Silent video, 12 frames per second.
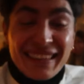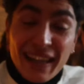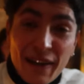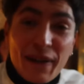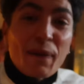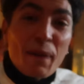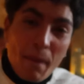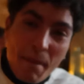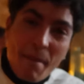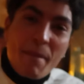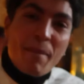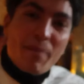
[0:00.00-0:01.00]

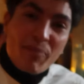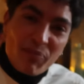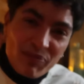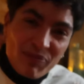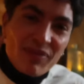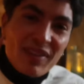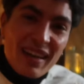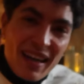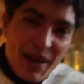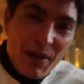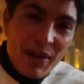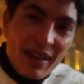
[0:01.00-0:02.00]
and yeah, like
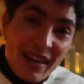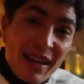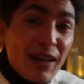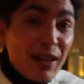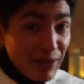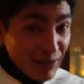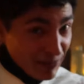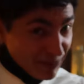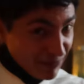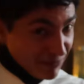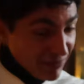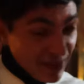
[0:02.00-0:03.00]
years later,
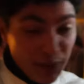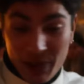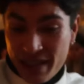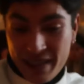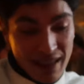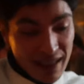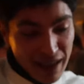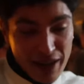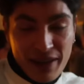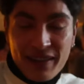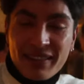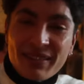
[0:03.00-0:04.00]
we're here.
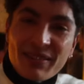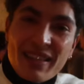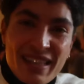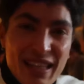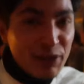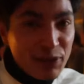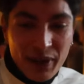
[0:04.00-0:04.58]
We're still here,